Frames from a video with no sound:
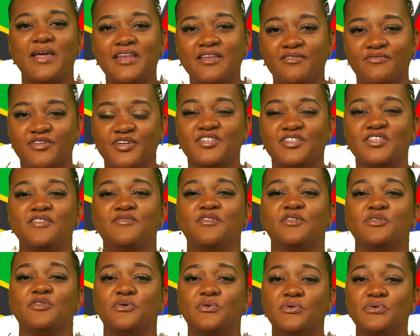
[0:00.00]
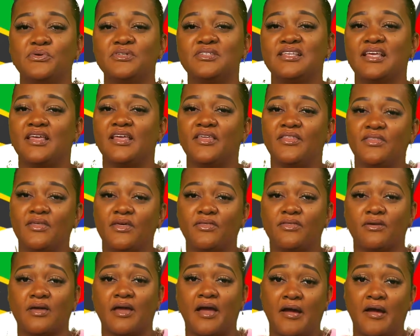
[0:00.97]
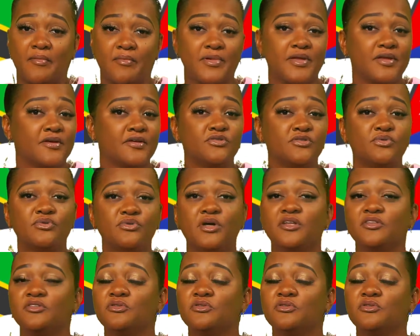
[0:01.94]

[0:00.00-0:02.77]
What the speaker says: And many of us, even those in the Caribbean, do